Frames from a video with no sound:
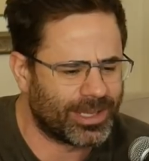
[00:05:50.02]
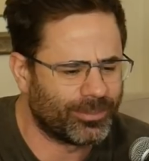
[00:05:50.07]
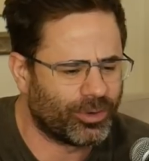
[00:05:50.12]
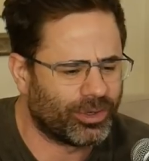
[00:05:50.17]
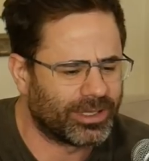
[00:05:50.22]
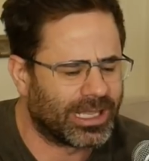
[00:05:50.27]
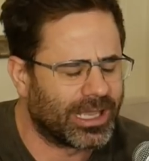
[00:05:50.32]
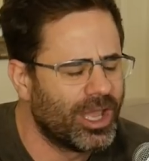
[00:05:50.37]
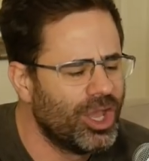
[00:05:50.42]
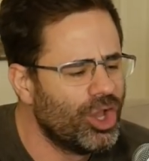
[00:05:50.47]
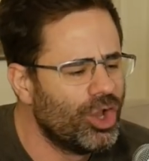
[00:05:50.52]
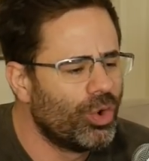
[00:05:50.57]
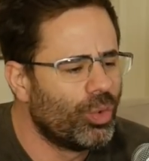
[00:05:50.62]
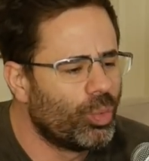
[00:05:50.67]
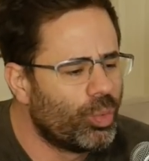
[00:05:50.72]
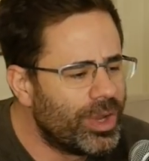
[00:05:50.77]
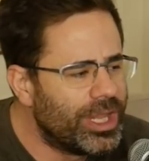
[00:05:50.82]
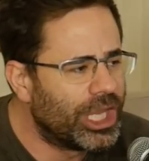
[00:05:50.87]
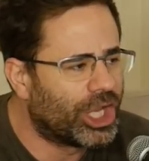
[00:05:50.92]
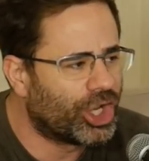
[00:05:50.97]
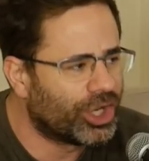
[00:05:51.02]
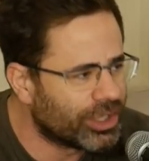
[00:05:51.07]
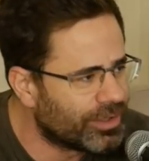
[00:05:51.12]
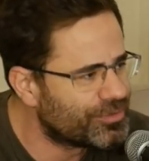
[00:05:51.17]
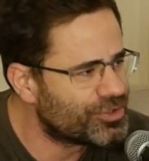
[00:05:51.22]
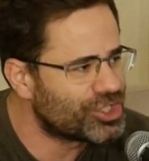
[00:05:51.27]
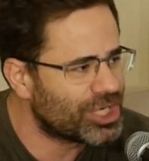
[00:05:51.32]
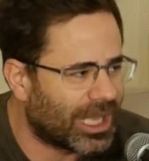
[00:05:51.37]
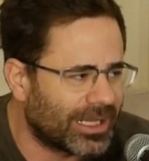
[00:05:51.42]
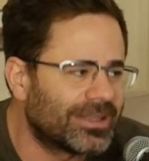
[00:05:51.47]
I'm going like we could
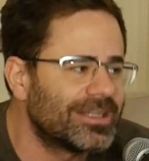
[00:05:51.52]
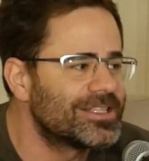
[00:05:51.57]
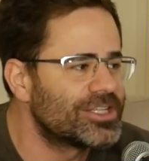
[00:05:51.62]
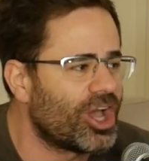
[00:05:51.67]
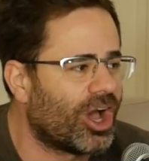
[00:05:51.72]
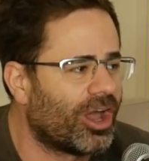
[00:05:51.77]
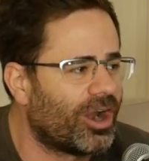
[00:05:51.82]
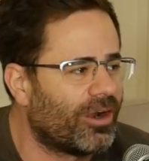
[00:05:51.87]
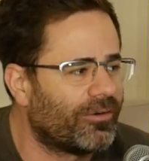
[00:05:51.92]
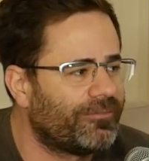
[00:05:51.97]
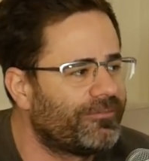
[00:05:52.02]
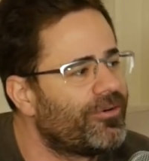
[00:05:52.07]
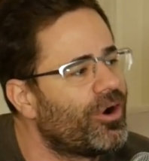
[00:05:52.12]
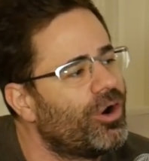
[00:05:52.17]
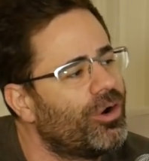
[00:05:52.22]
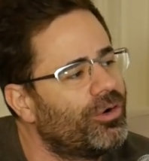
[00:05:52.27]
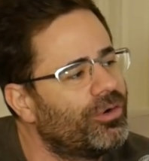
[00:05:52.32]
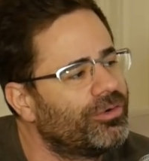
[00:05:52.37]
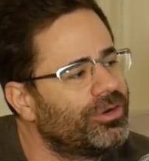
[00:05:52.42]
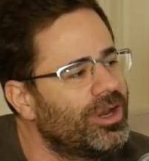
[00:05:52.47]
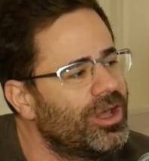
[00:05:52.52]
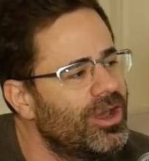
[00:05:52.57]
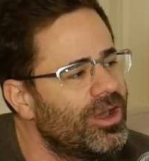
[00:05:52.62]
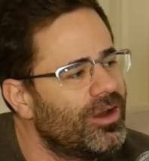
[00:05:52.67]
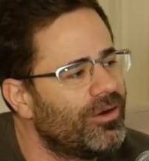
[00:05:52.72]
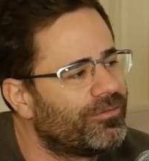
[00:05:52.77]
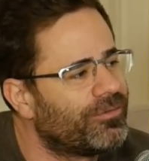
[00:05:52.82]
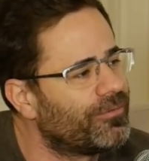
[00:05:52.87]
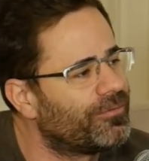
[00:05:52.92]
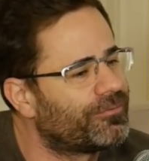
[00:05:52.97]
have shot this on our phone
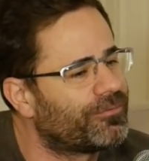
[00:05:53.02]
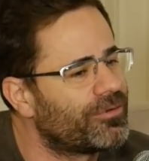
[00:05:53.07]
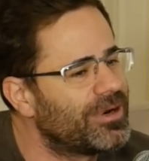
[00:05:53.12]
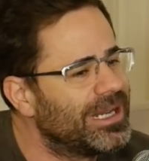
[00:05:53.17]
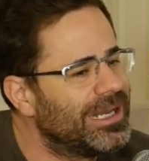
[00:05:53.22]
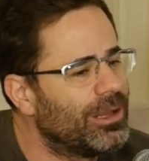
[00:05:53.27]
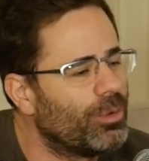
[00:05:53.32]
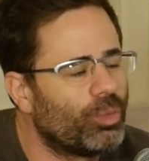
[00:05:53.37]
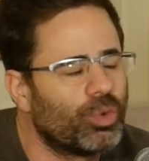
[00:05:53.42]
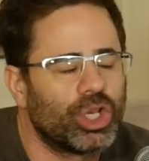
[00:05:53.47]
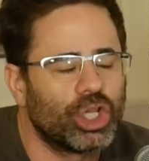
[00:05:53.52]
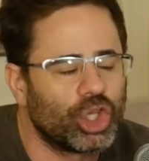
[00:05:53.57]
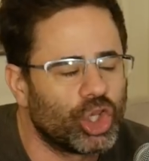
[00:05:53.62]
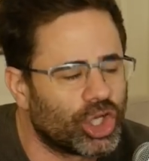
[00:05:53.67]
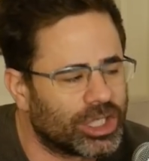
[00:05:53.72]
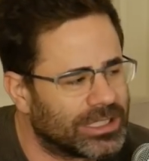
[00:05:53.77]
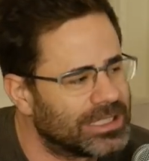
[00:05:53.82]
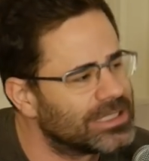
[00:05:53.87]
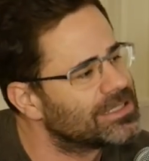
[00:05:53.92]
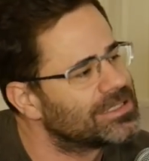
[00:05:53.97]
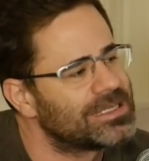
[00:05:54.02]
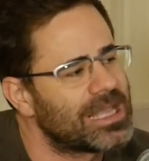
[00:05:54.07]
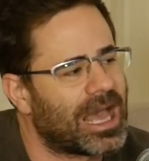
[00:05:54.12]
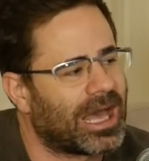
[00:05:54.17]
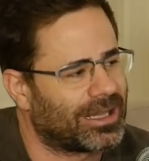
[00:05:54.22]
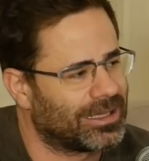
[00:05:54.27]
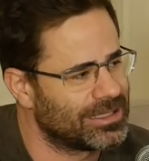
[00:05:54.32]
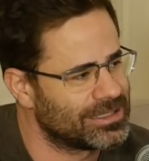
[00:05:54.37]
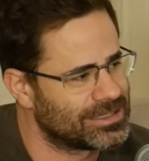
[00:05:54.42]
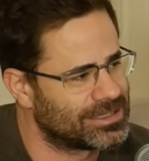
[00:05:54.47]
for free and it would have looked
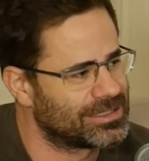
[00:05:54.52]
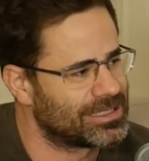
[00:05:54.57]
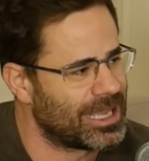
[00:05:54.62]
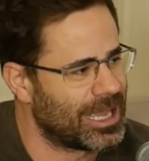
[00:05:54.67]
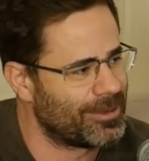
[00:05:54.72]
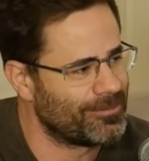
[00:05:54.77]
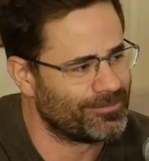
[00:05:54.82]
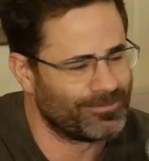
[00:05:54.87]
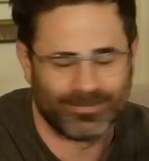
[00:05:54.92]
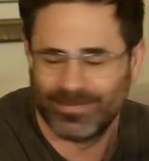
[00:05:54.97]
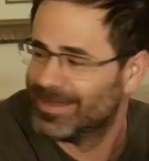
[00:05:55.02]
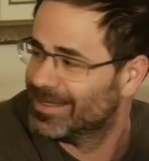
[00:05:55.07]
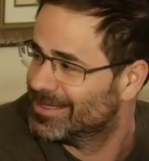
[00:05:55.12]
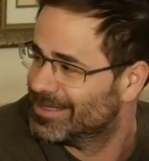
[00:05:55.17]
exactly the same. Not